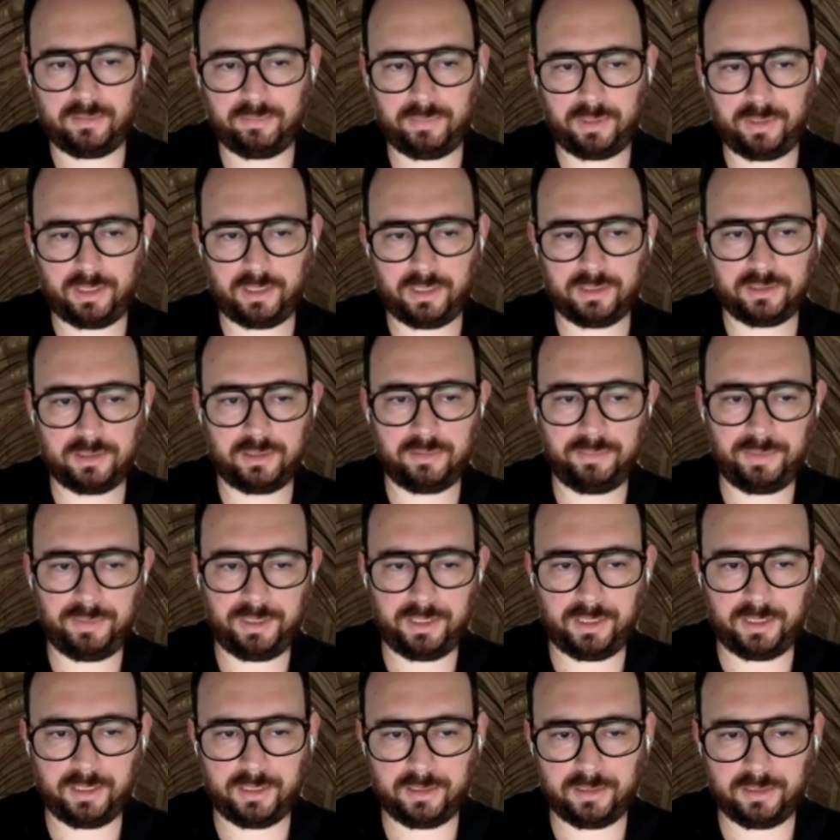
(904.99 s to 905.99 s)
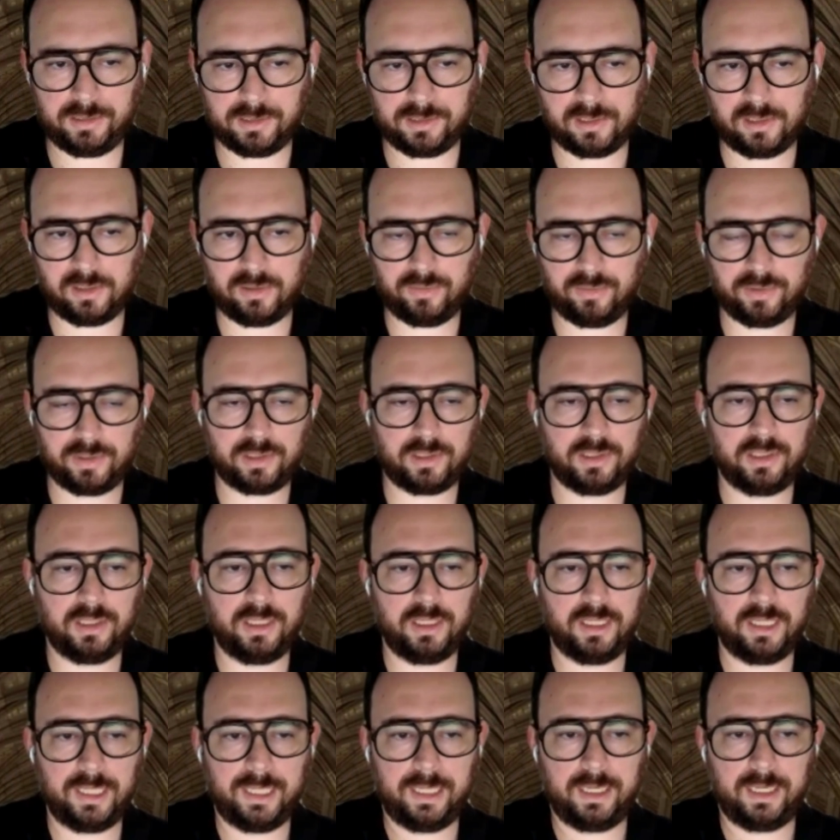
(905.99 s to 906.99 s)
Because the median is lower,
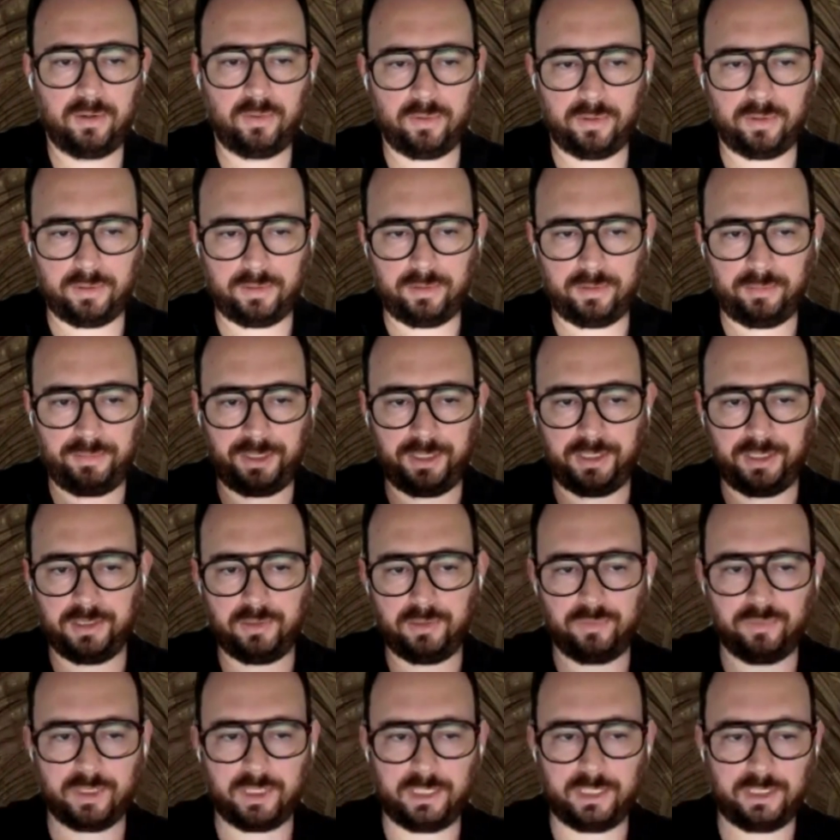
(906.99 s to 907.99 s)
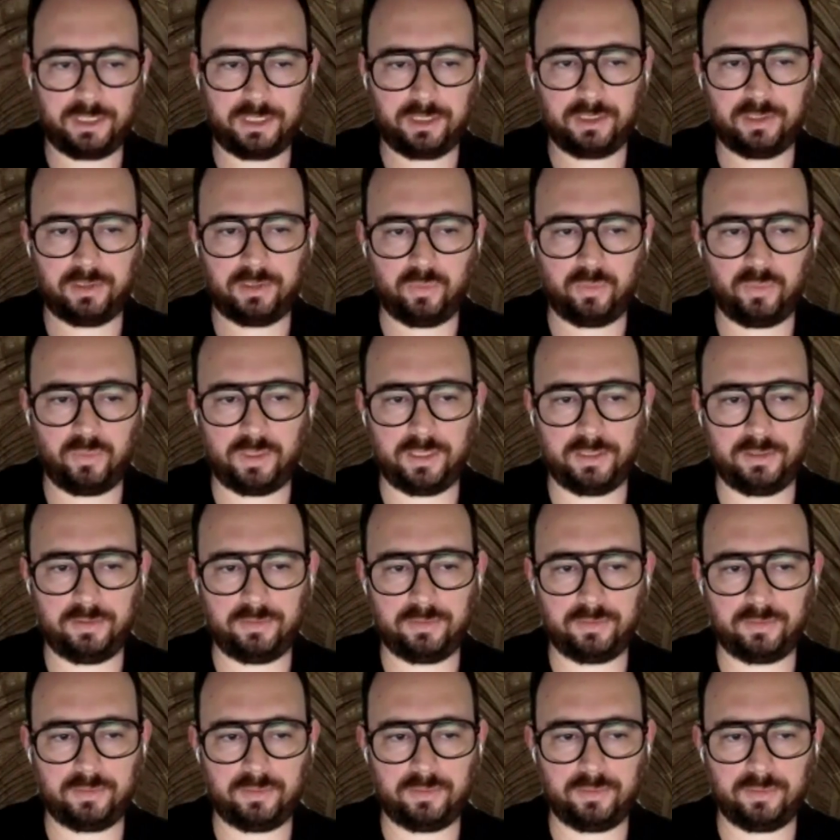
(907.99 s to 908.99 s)
or the mean in relation to one